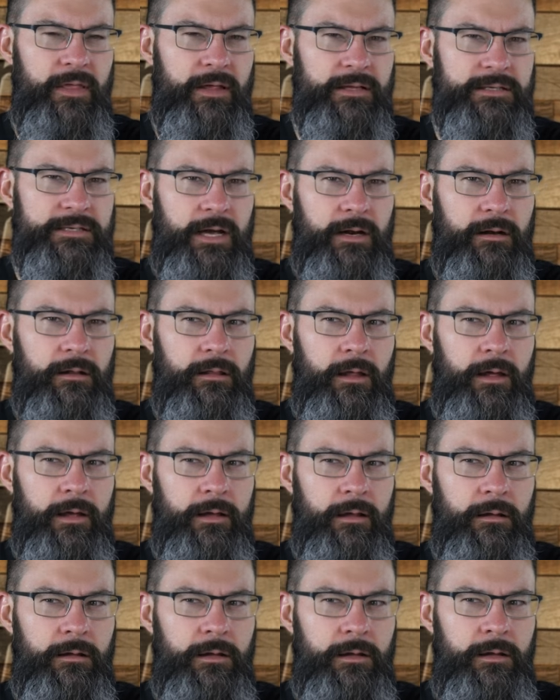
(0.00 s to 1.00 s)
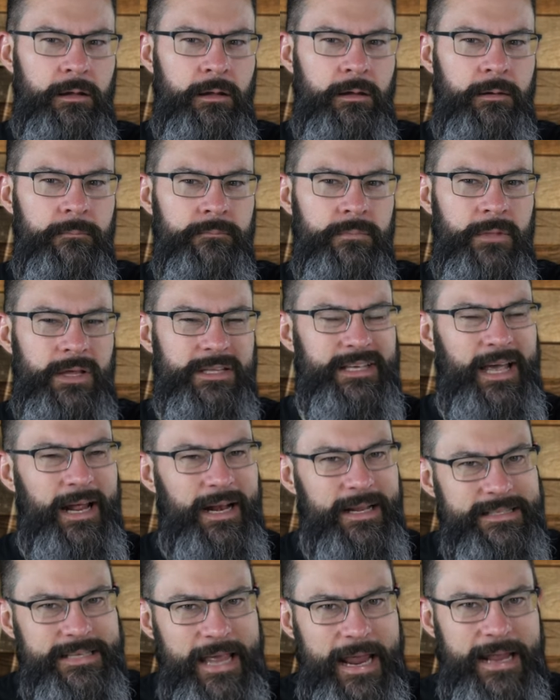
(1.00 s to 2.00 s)
That's kind of like it's
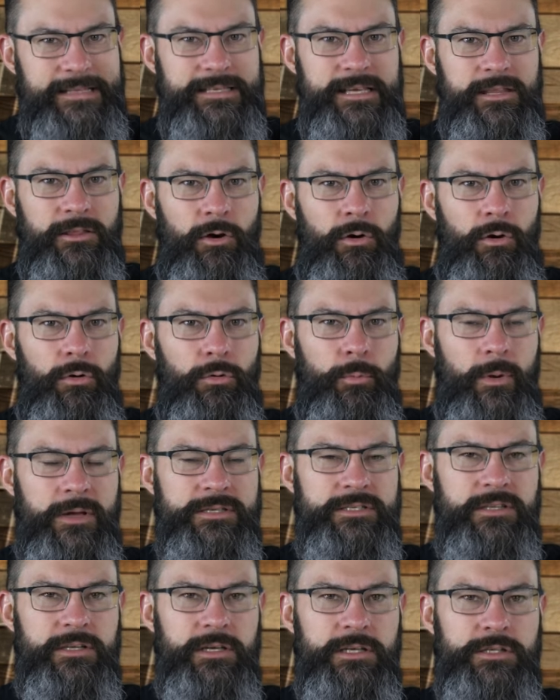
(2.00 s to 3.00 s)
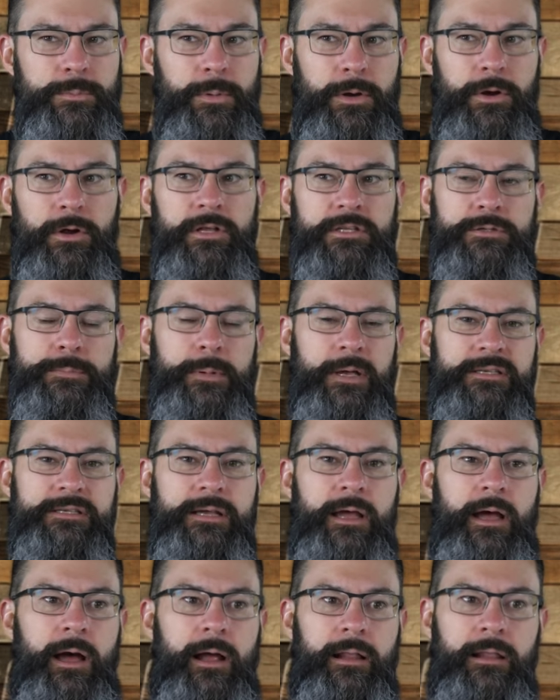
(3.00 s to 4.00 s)
kind of tainting the whole rest of the experience because
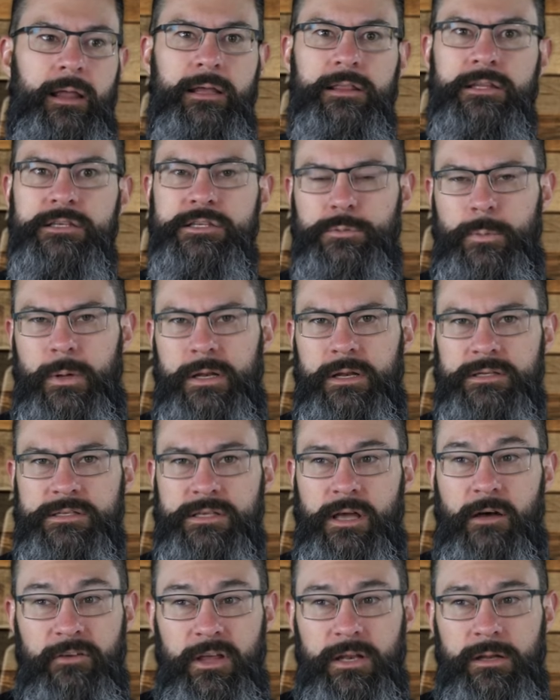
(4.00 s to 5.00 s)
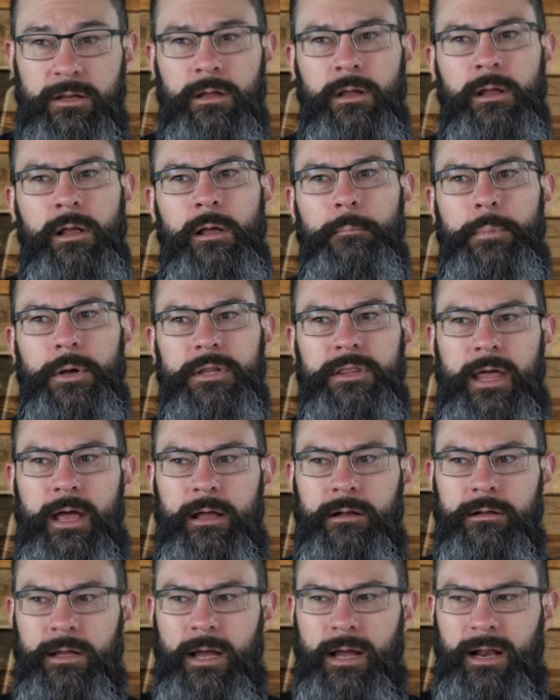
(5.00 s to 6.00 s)
I, I like the sweetness of it, but
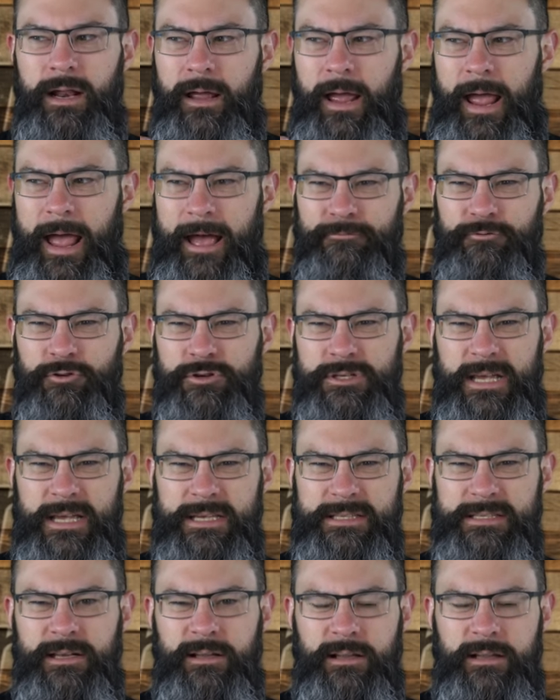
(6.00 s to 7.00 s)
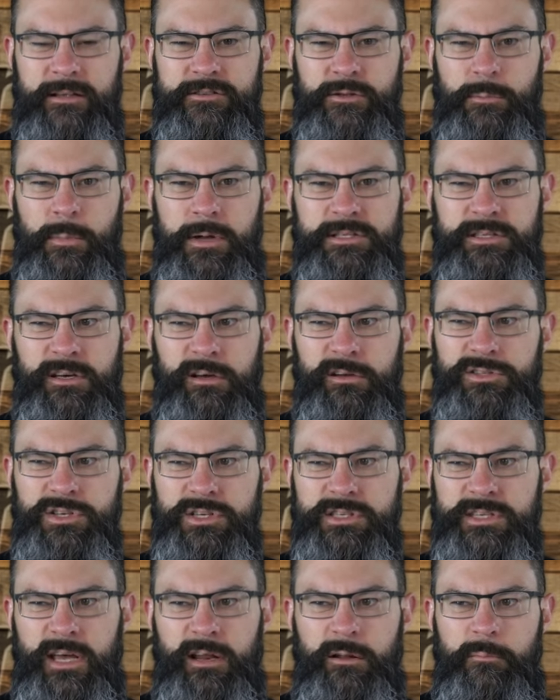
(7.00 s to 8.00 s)
that kind of aftertaste that it leaves on my tongue
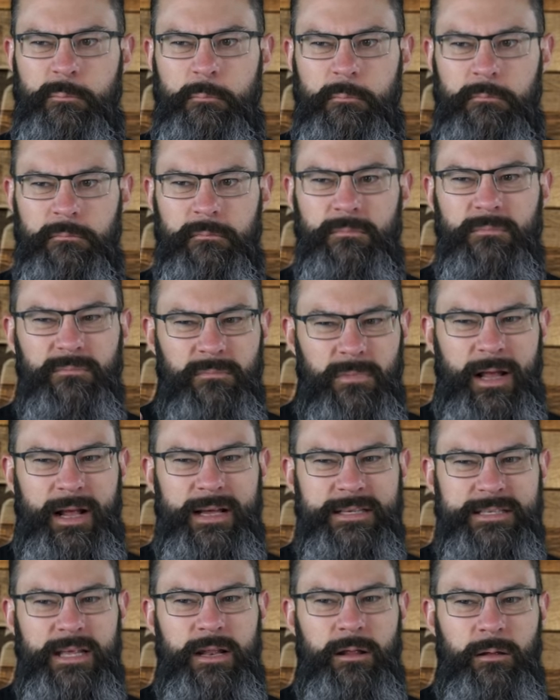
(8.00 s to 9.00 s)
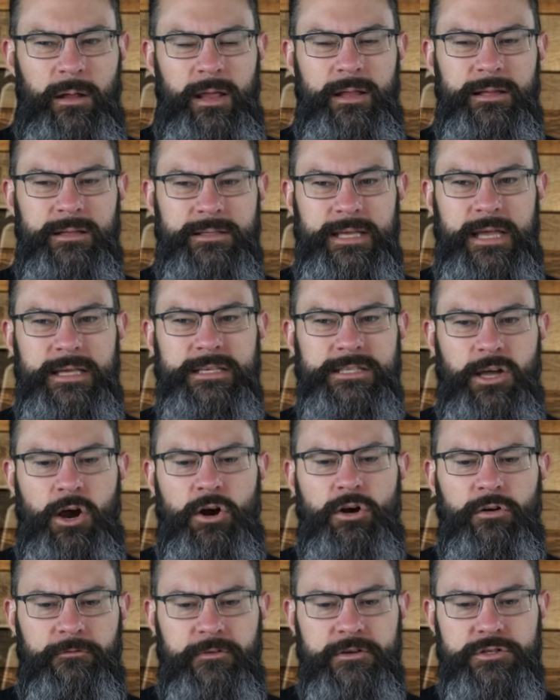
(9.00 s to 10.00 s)
just kind of, like I said, it, it tastes
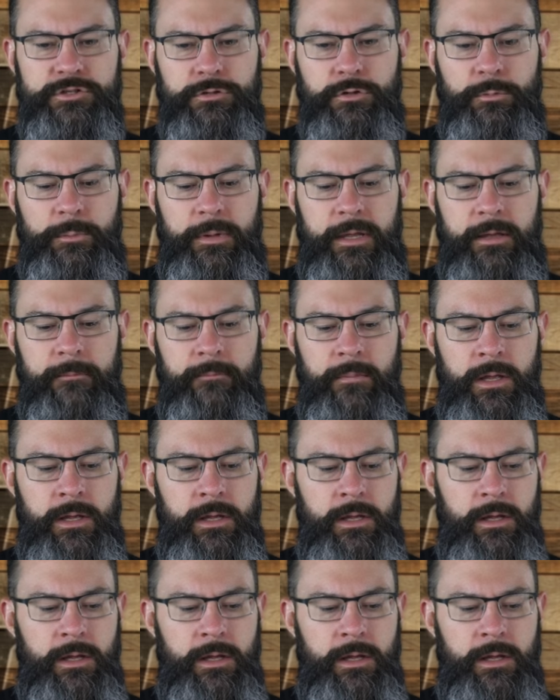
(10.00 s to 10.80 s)
artificial to me.